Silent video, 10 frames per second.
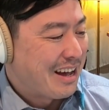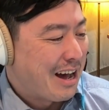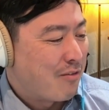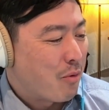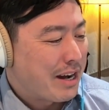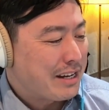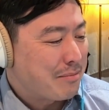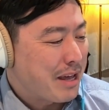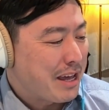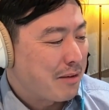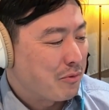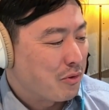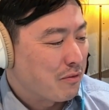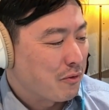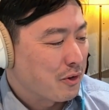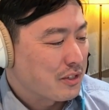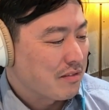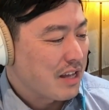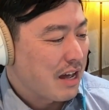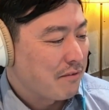of winding mayhem through the forests of
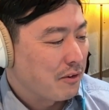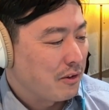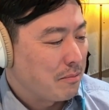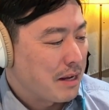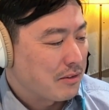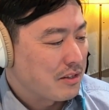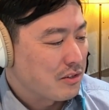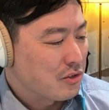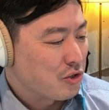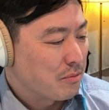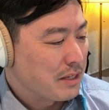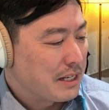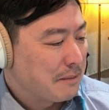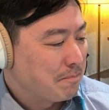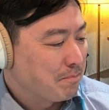the Eifel Mountains in Germany.